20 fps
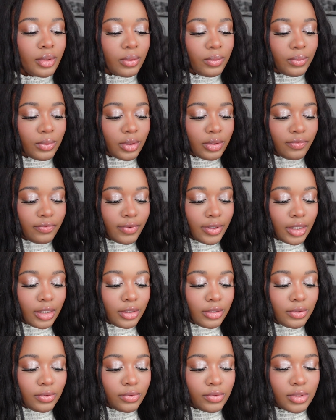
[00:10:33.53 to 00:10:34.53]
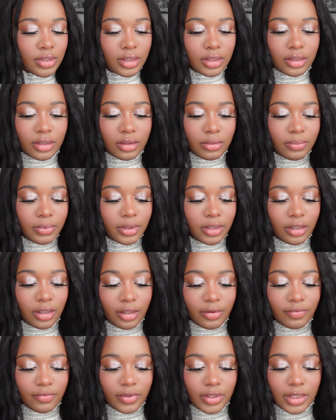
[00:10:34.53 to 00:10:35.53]
What if I use a little bit
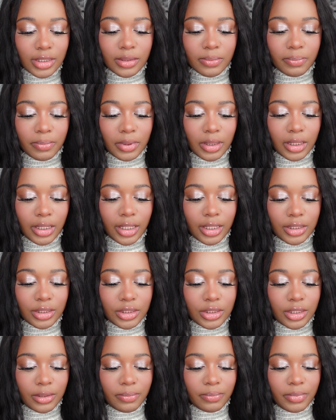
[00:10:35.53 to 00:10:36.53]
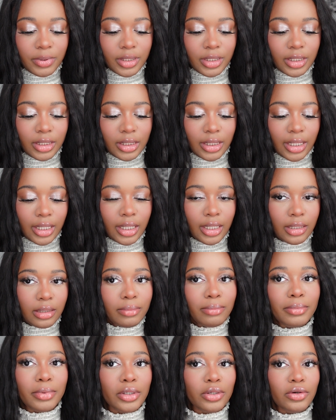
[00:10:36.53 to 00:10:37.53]
of this blush and put it like in the
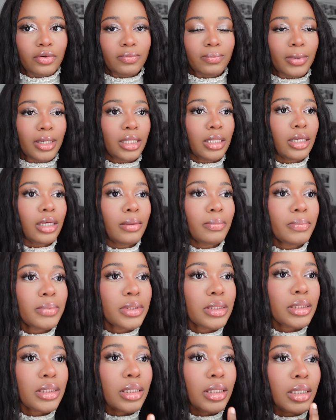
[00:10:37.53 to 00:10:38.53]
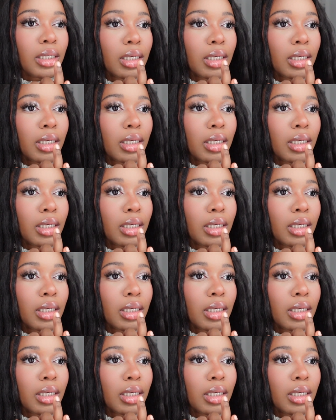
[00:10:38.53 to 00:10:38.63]
middle of my lips?